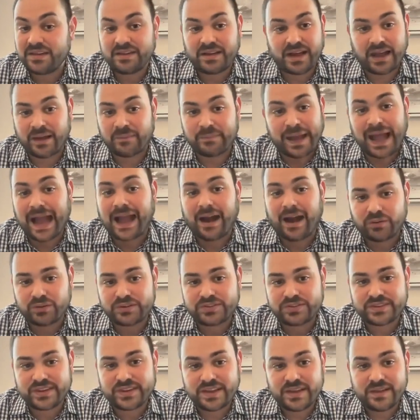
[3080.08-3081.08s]

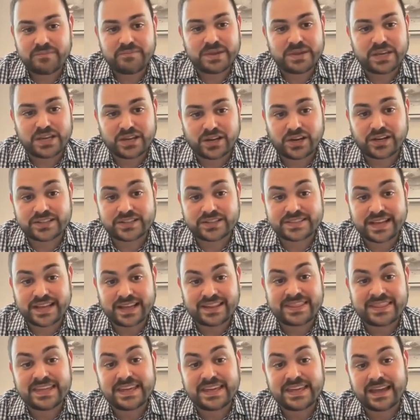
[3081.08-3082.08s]
about, because
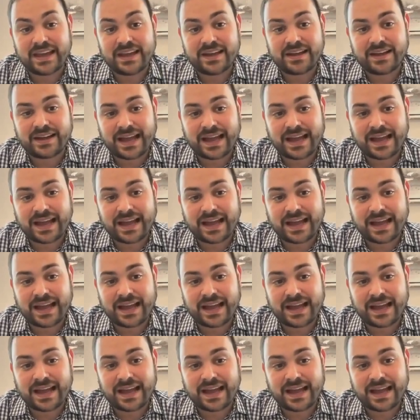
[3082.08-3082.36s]
the